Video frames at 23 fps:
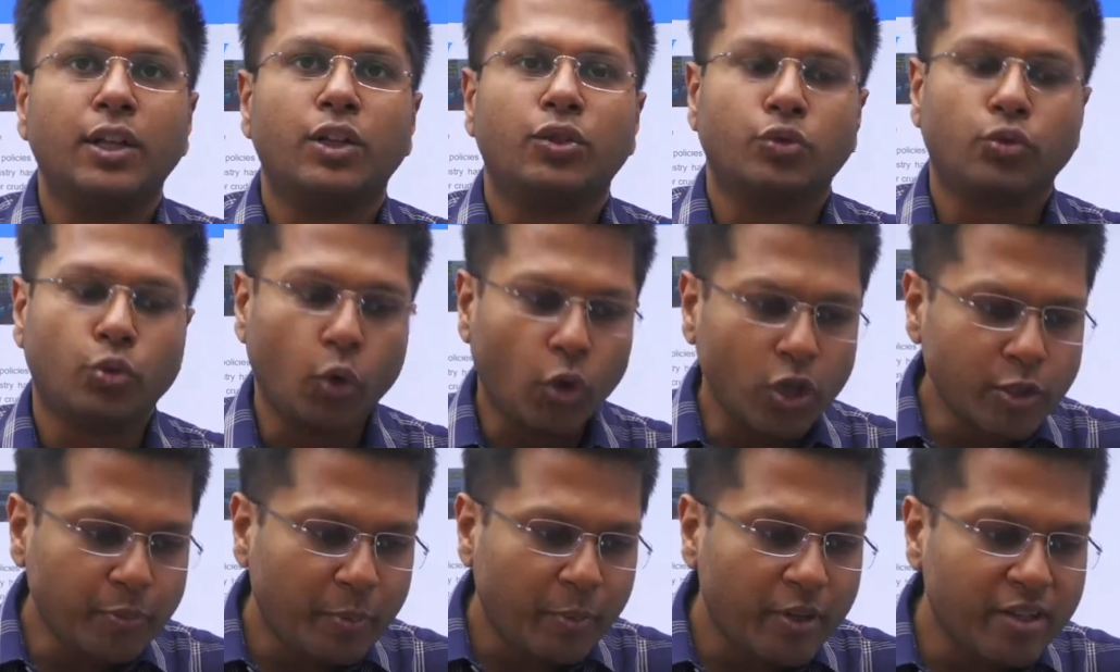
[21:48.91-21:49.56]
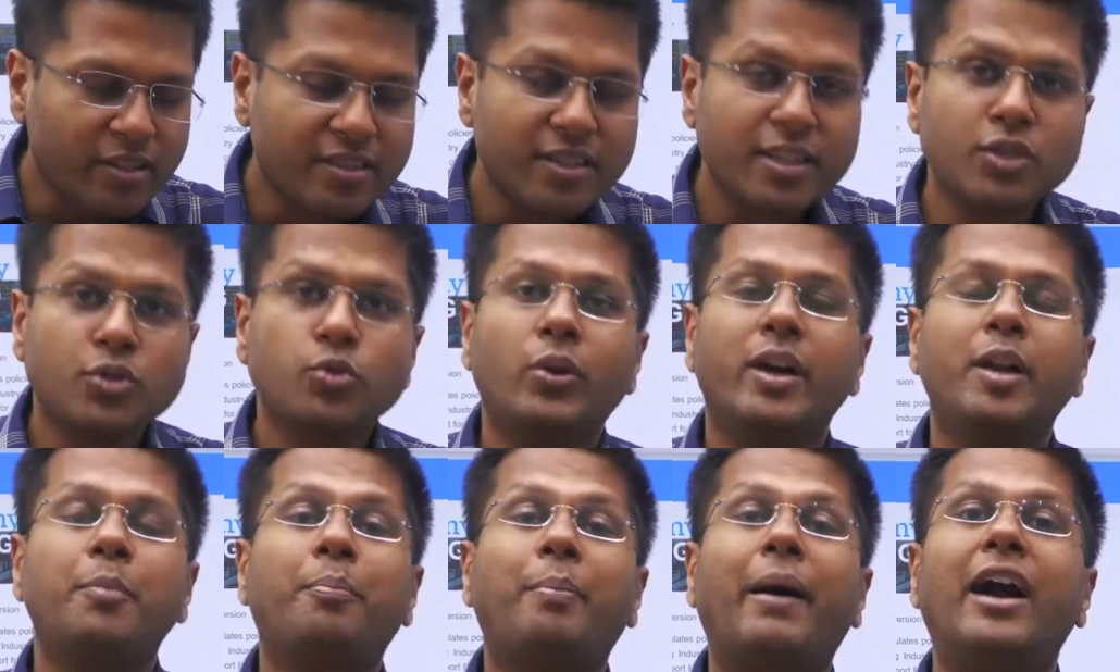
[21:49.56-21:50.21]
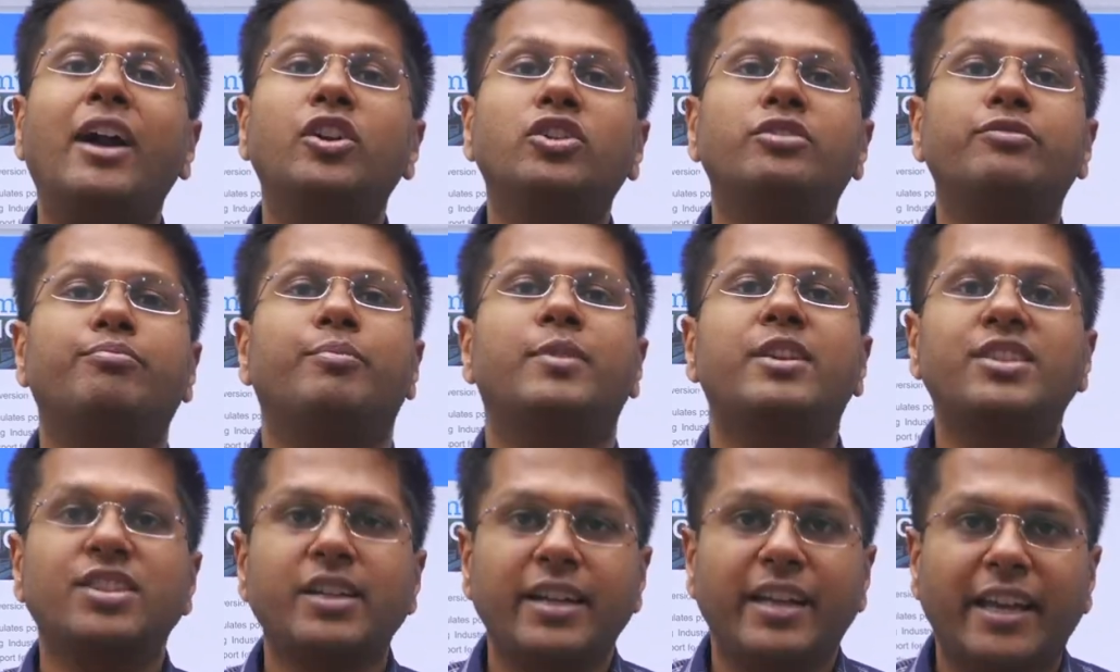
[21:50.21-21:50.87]
those persons who are a part of
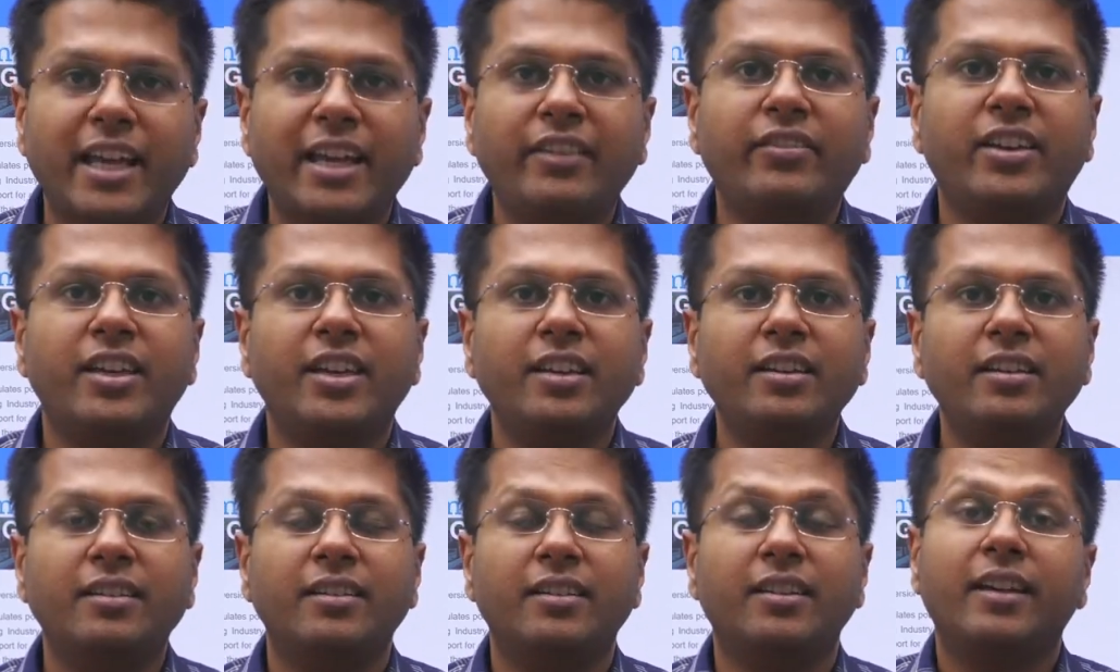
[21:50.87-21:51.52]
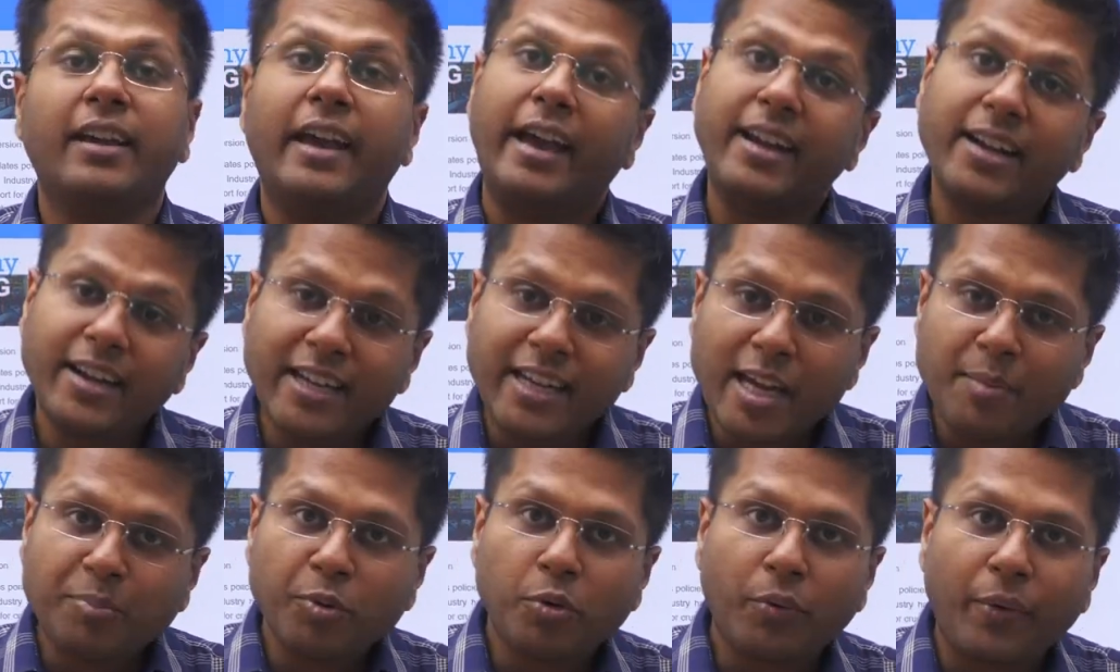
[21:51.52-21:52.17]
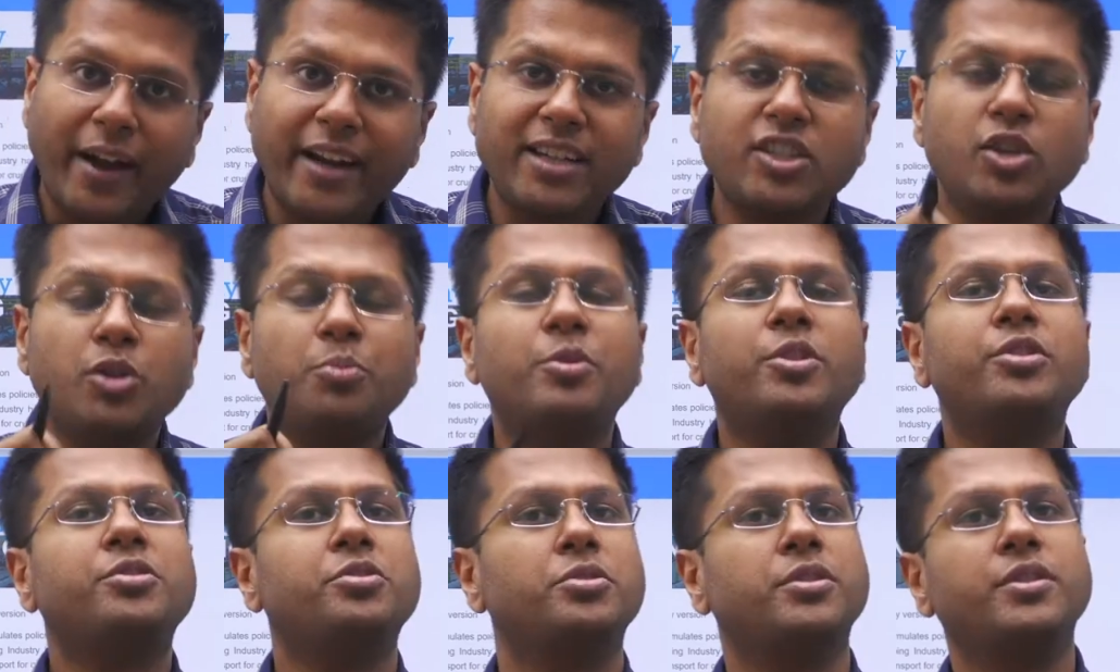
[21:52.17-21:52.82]
merchant navy, and India provides human
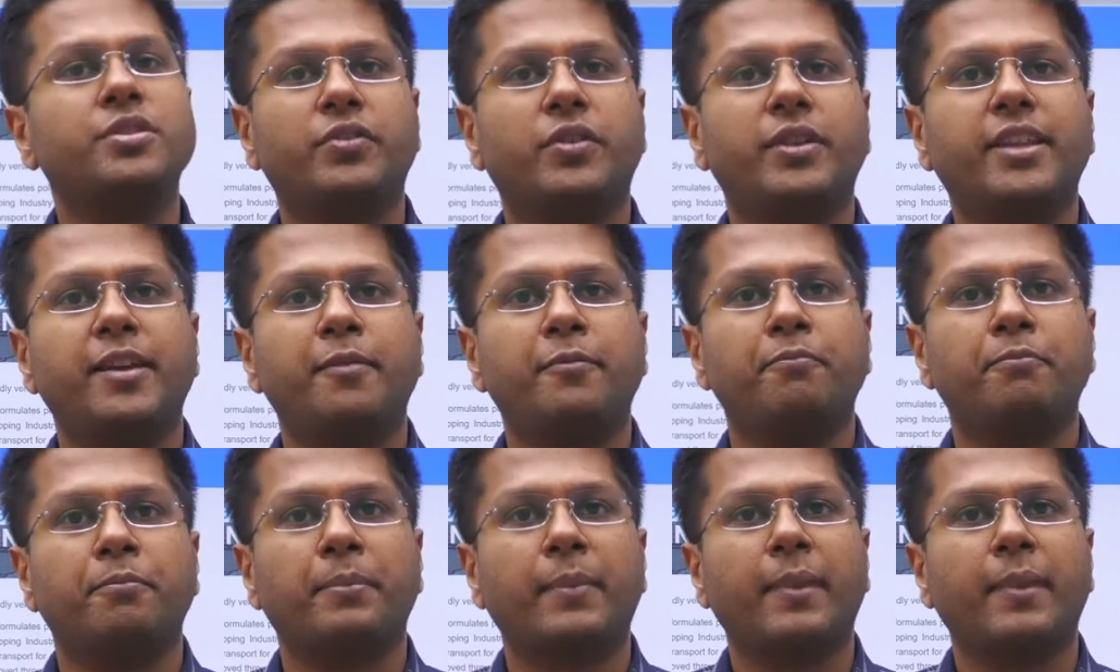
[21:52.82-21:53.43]
resources for them.